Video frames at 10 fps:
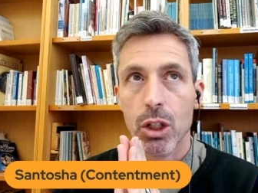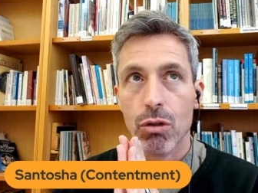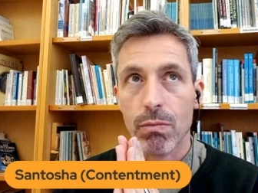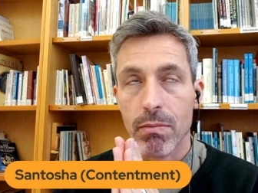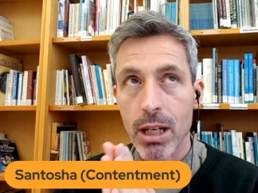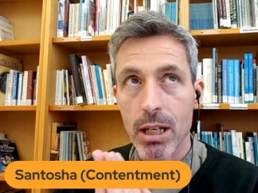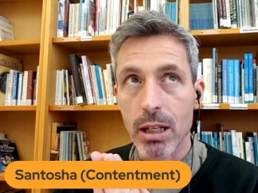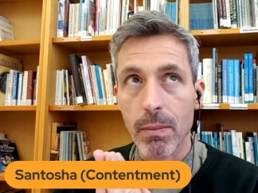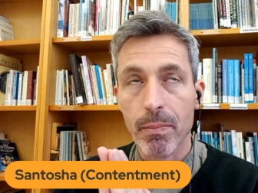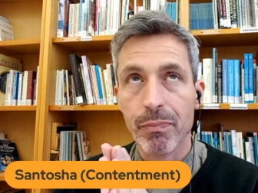to
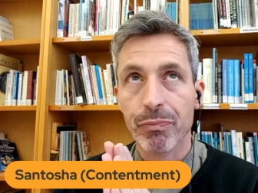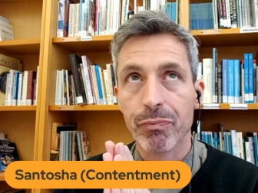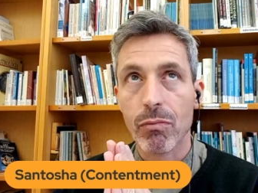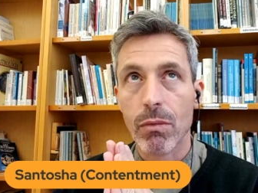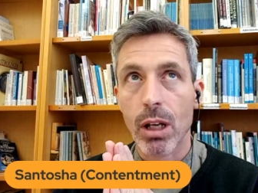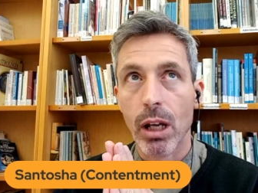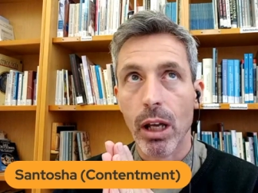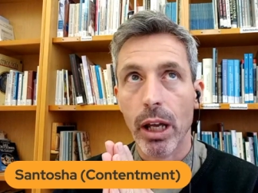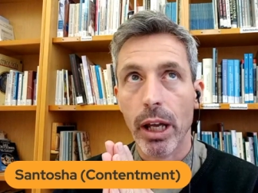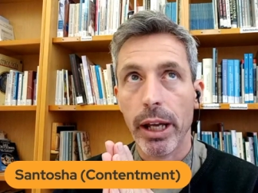me
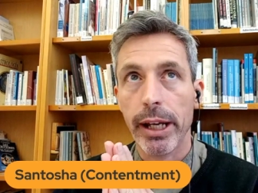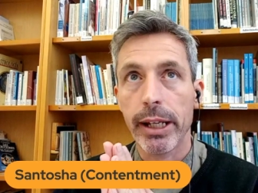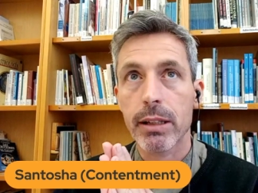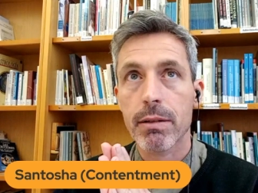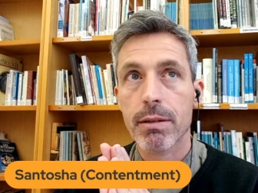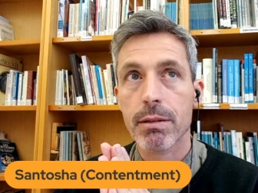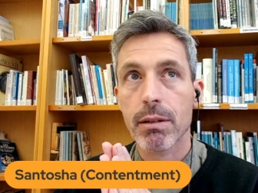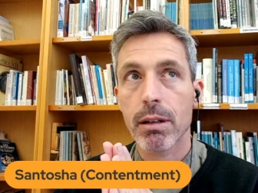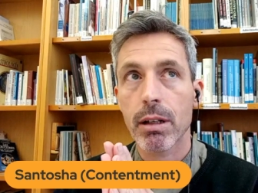it's